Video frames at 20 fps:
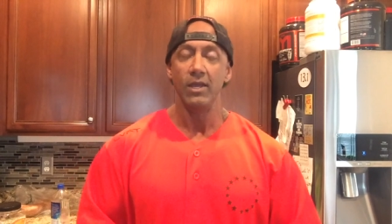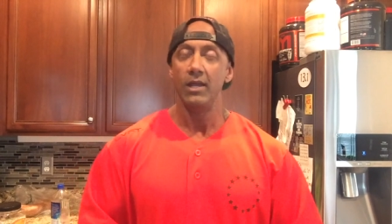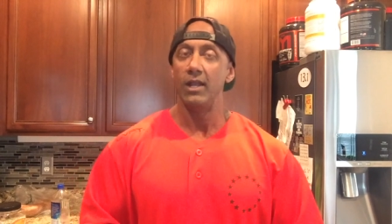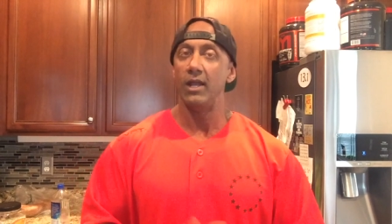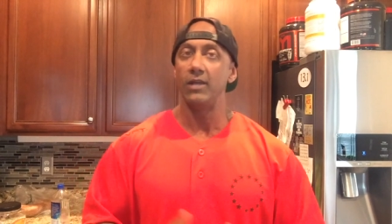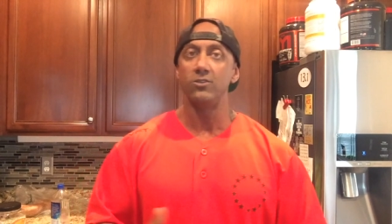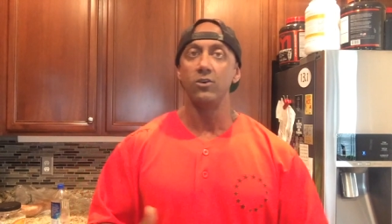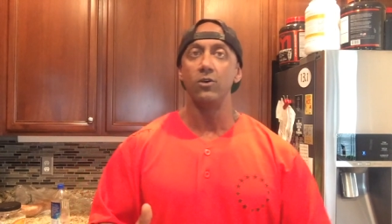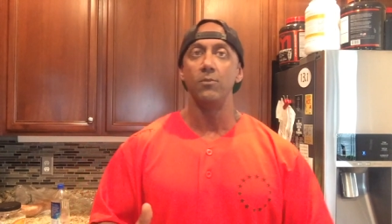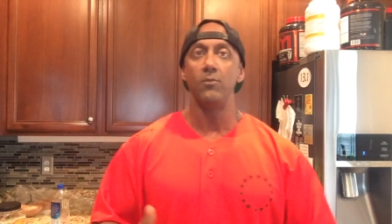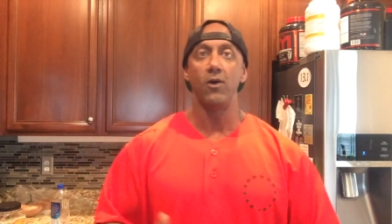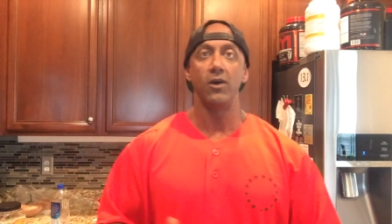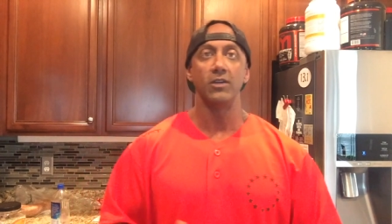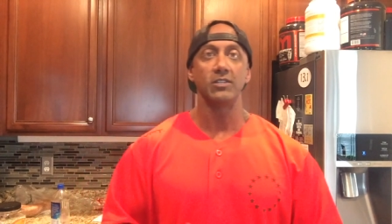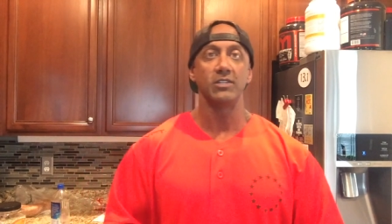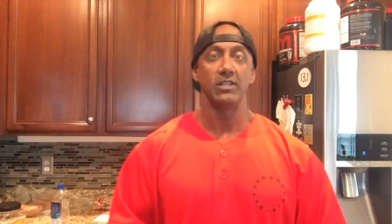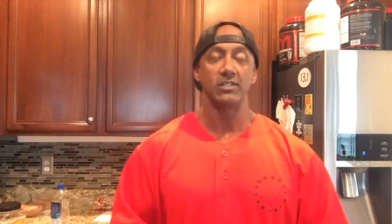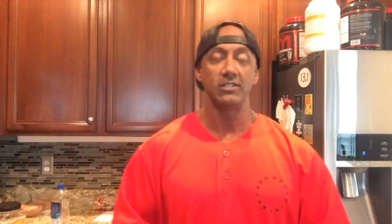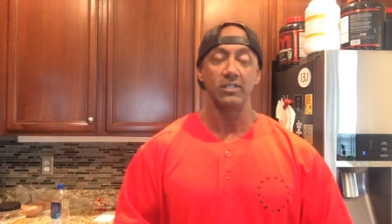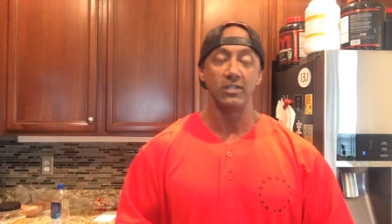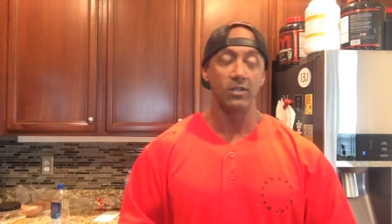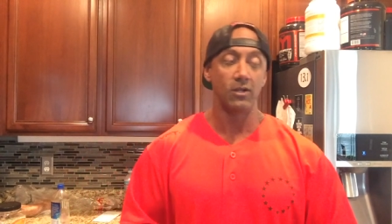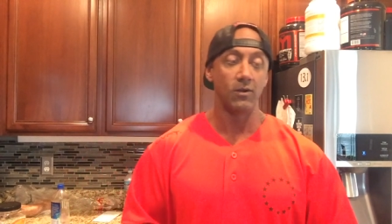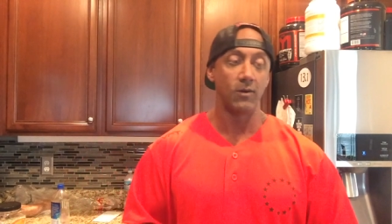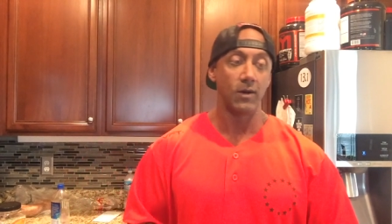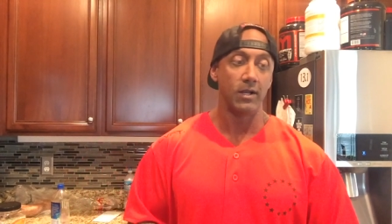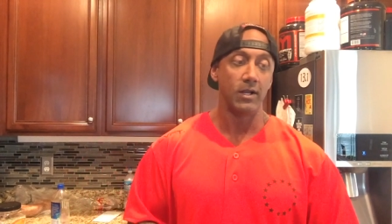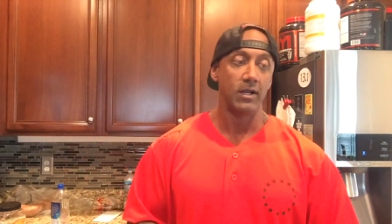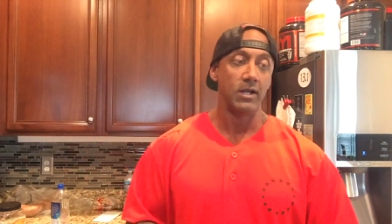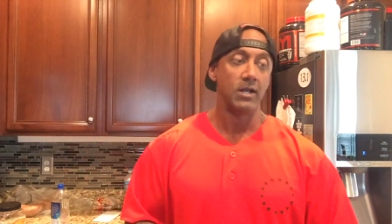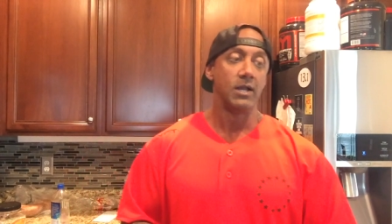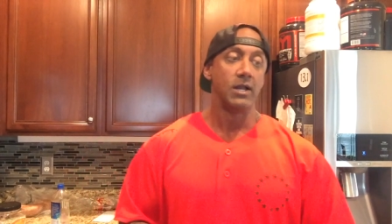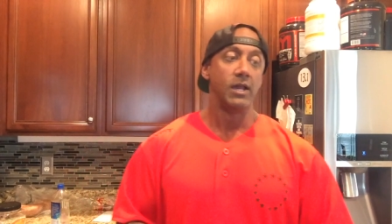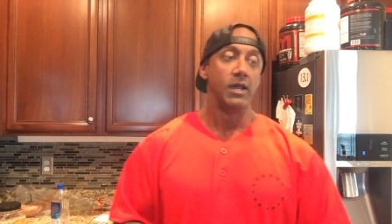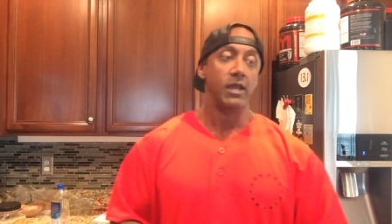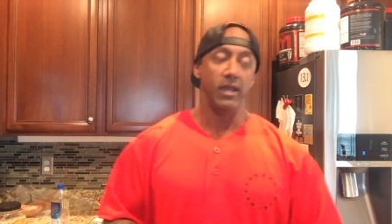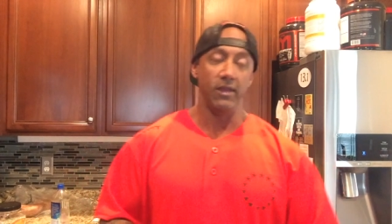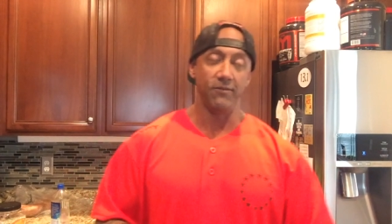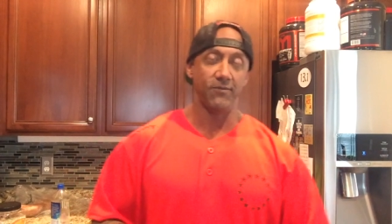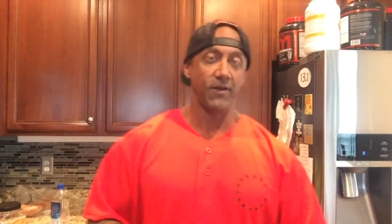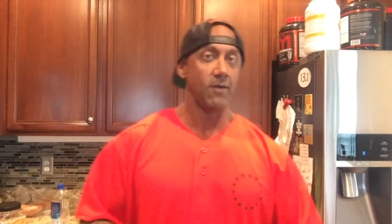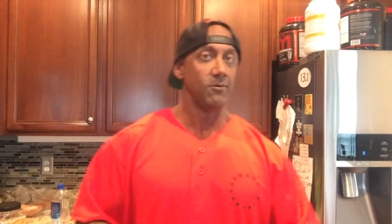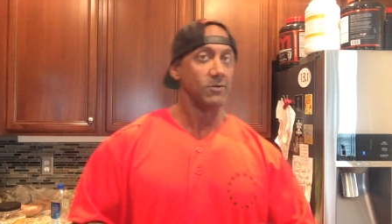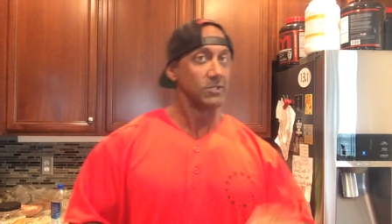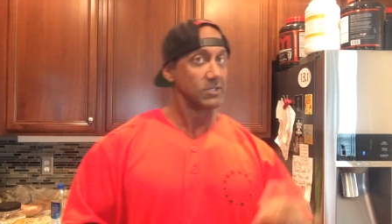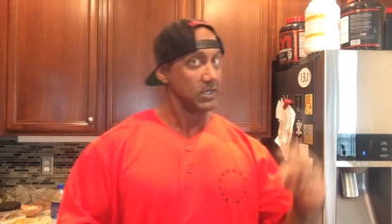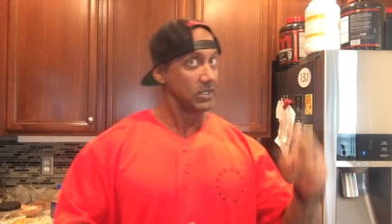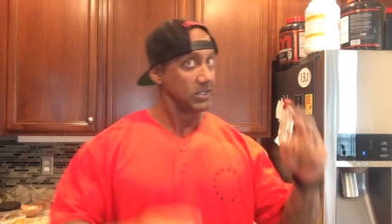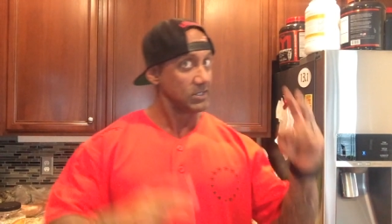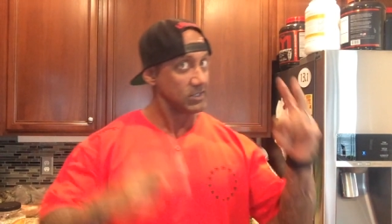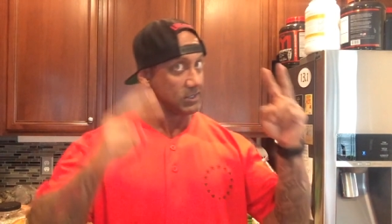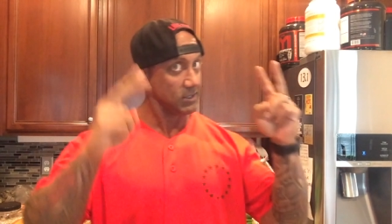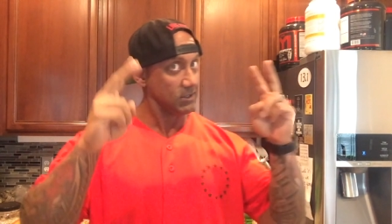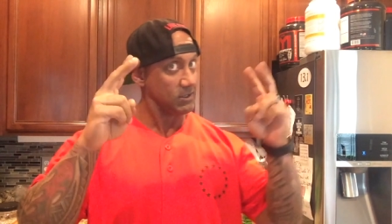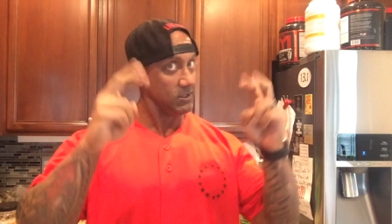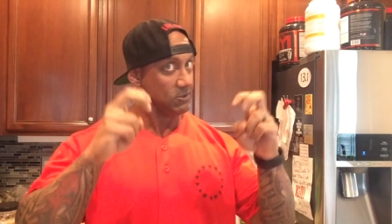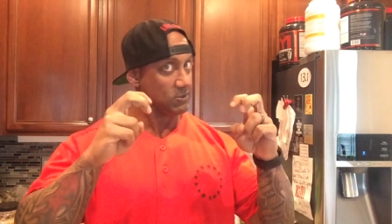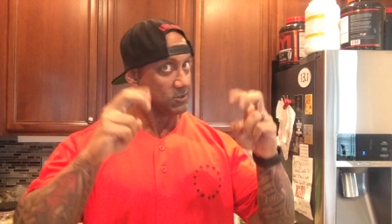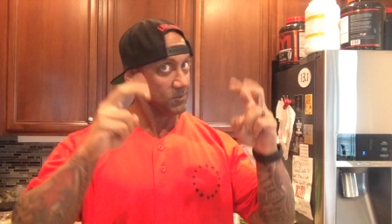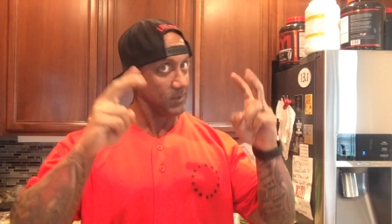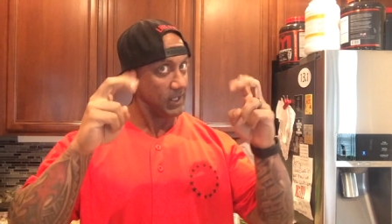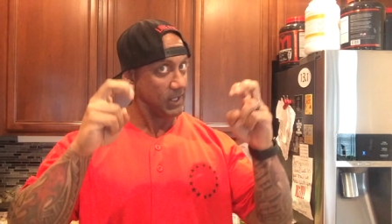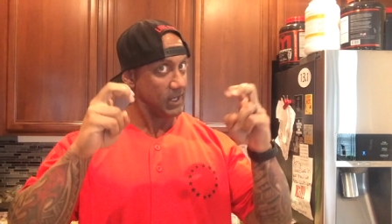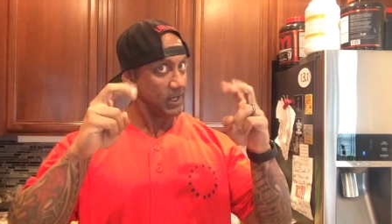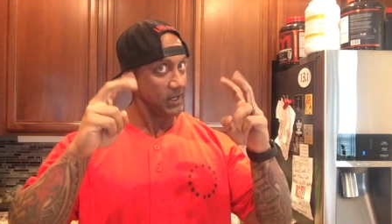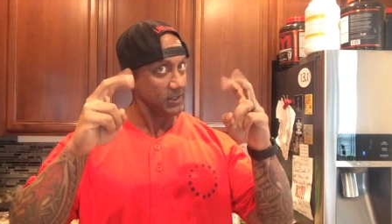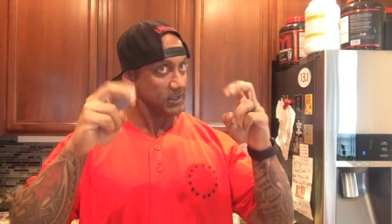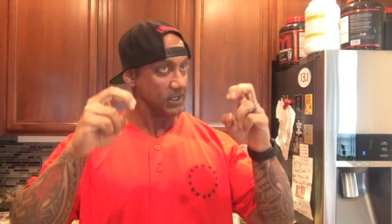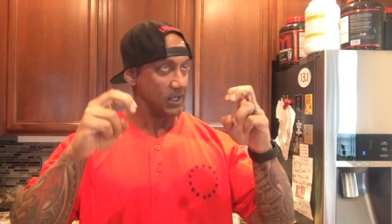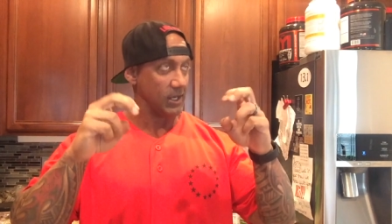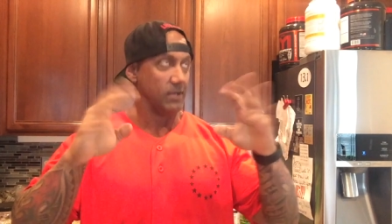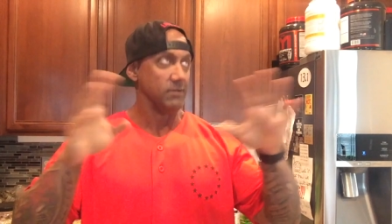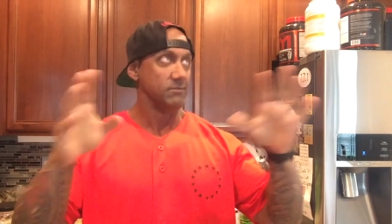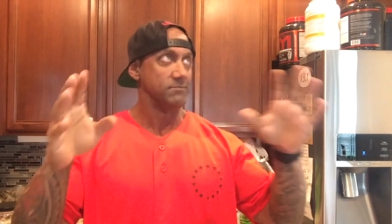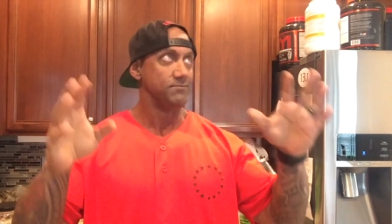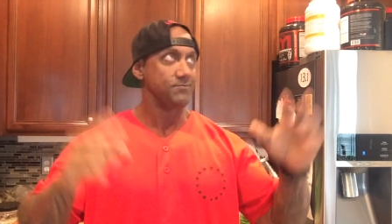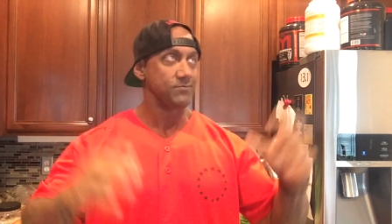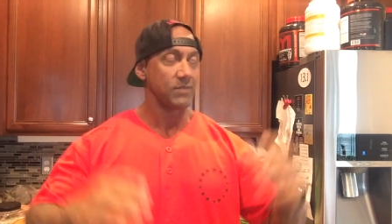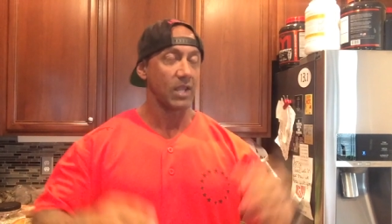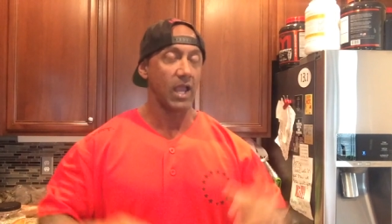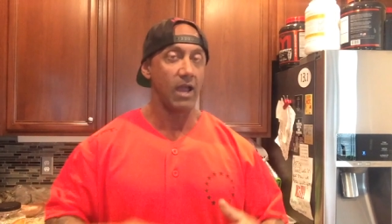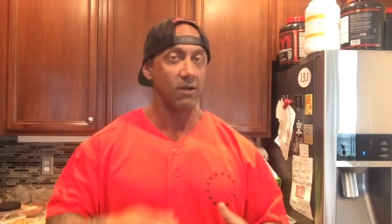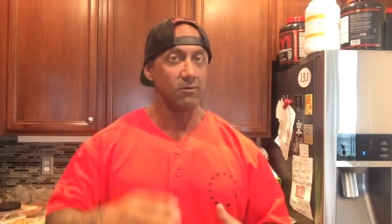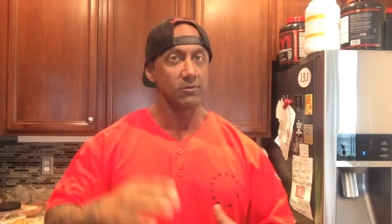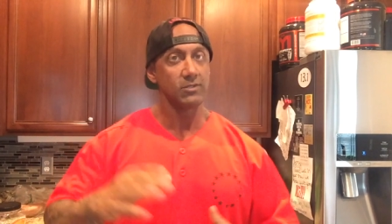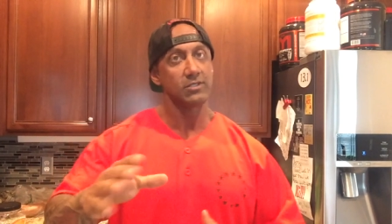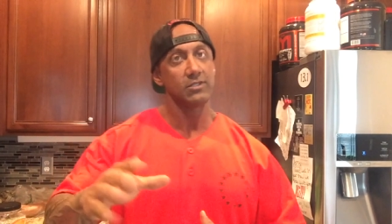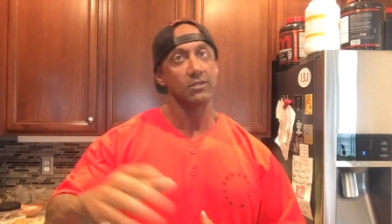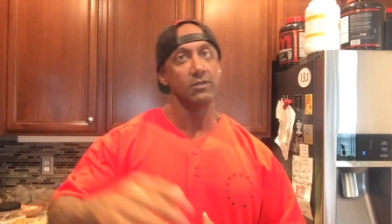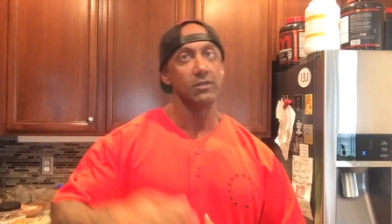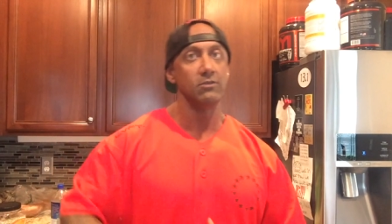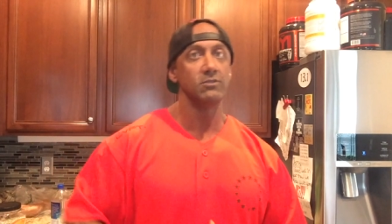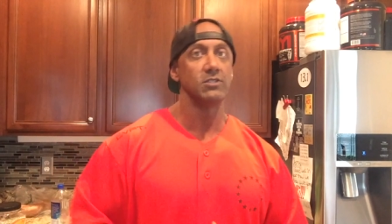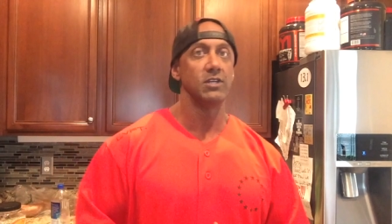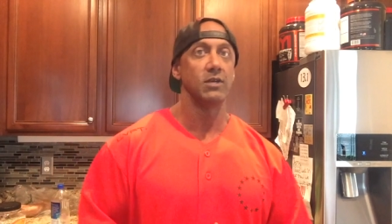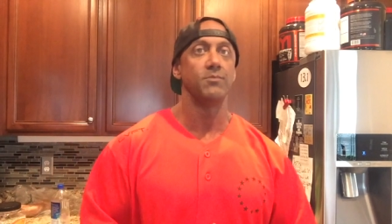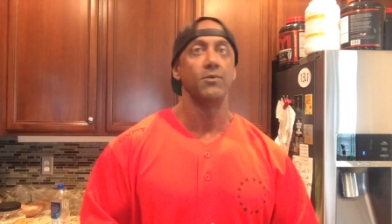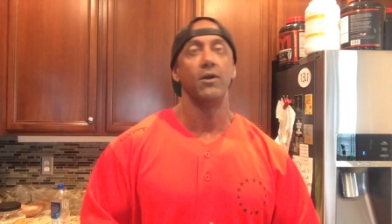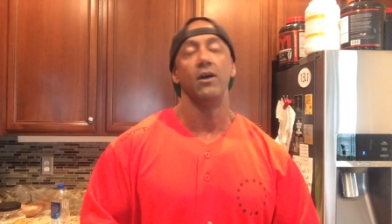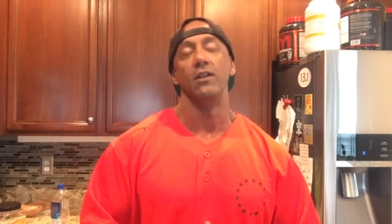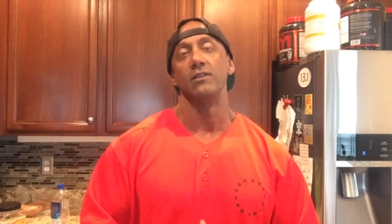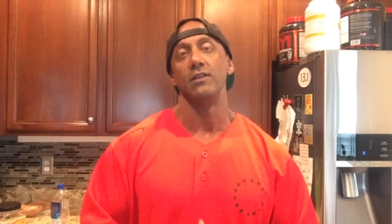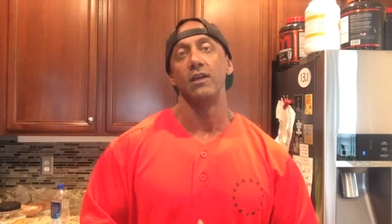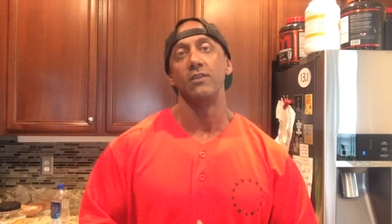And I told Boston, I said, you know what? If I was going to still use Melanotan, I would still use their product.